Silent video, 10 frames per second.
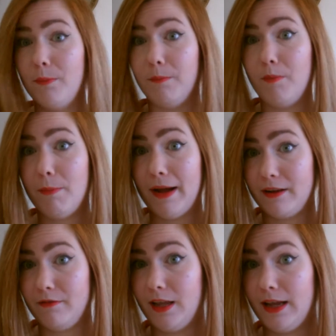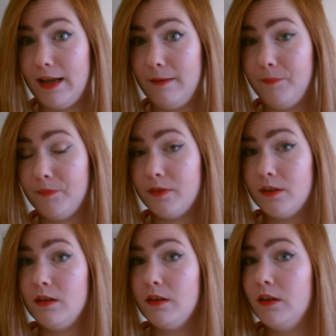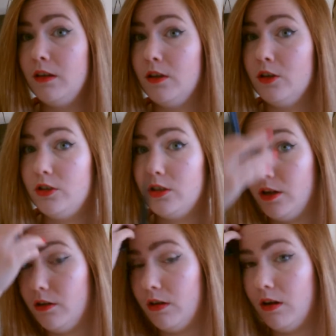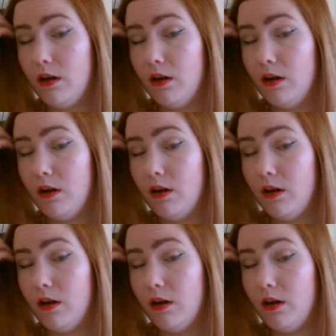the back of the hair. So